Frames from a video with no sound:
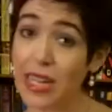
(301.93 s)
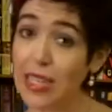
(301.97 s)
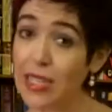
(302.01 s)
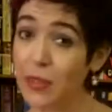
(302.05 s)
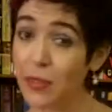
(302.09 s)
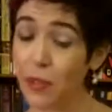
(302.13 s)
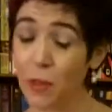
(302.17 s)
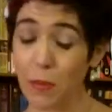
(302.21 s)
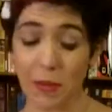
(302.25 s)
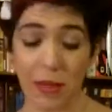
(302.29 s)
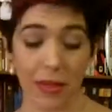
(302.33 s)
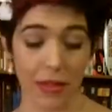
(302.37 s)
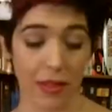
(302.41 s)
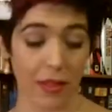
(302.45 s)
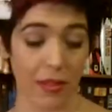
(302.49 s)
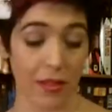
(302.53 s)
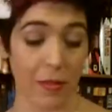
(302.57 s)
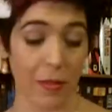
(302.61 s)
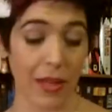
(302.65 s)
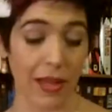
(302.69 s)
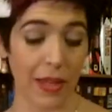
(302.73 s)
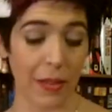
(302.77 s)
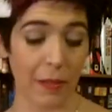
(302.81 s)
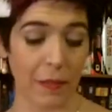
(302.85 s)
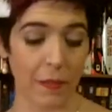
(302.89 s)
end of the
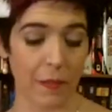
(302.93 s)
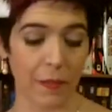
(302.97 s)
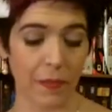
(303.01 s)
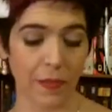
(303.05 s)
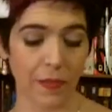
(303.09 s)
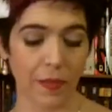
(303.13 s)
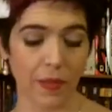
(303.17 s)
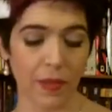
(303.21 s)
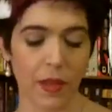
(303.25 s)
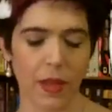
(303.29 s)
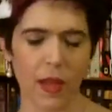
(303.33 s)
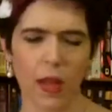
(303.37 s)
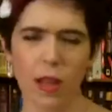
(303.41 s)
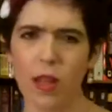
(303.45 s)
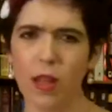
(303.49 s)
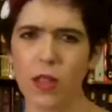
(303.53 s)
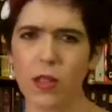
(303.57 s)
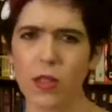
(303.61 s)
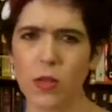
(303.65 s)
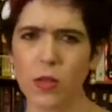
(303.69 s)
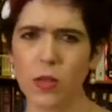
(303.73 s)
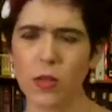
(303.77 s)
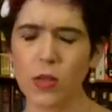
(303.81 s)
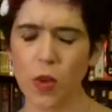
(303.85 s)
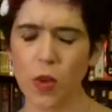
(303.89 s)
bed. No,